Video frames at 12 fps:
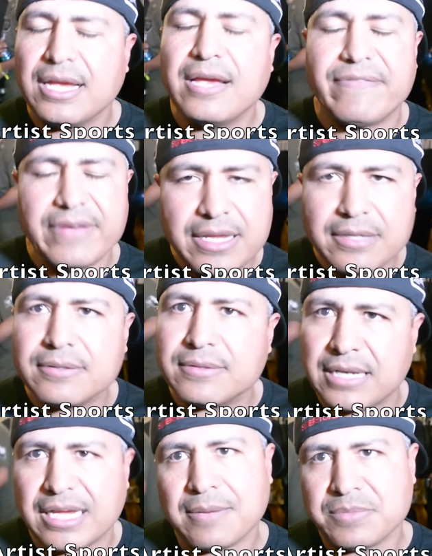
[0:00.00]
if
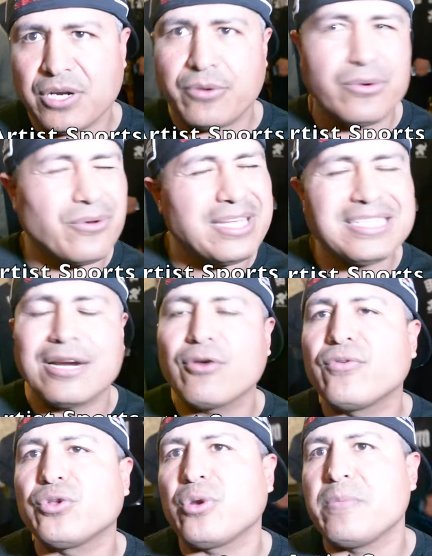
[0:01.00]
I'm telling you, he's got
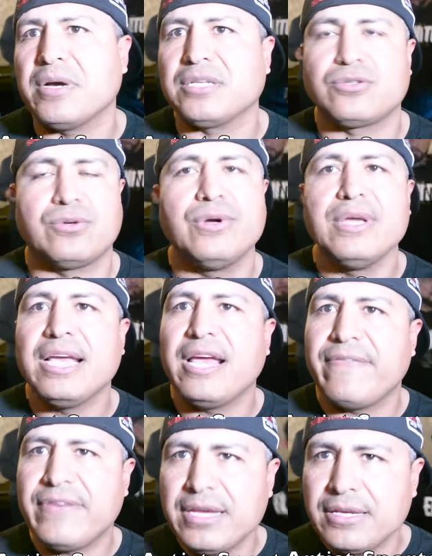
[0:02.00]
over 3 months. So
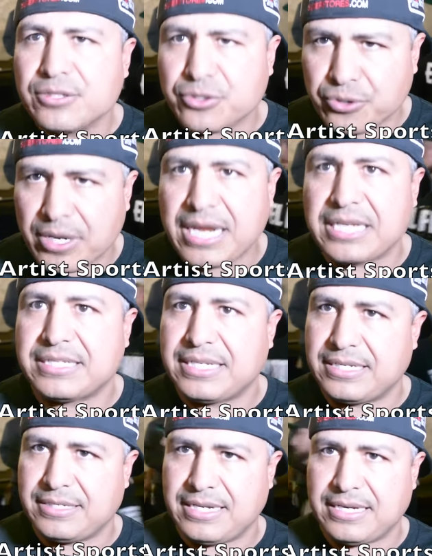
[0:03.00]
if he trains
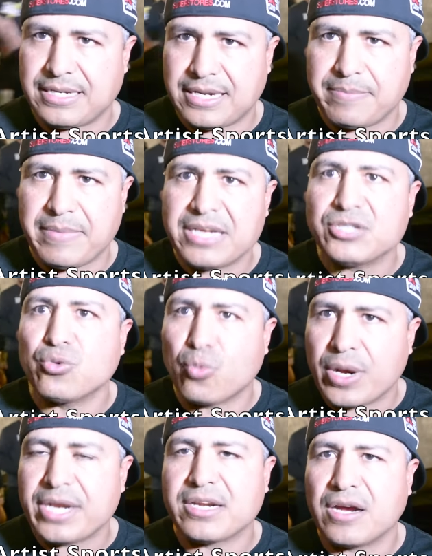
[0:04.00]
and makes the
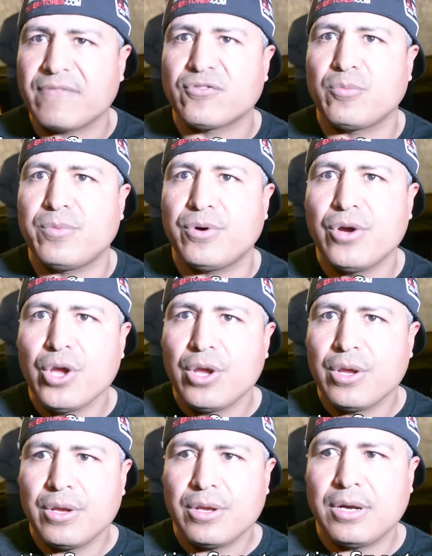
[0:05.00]
weight comfortable,
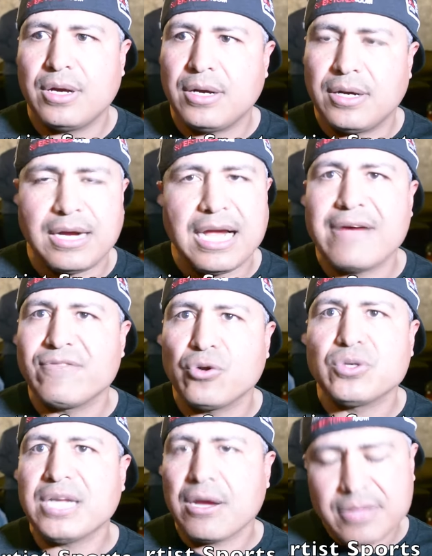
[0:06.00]
I have
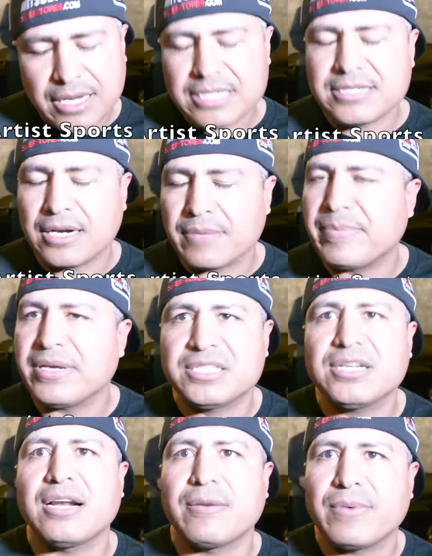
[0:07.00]
no doubt that he's got a big
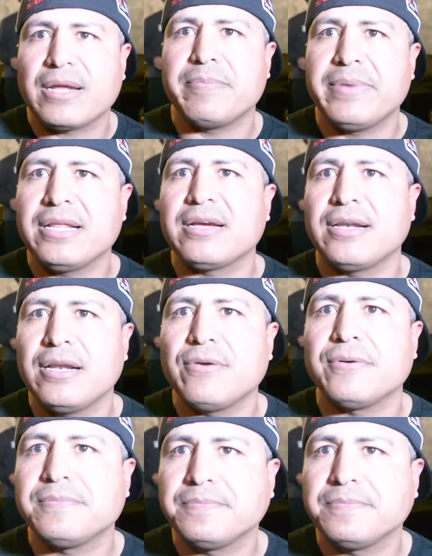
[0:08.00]
shot at beating Canelo.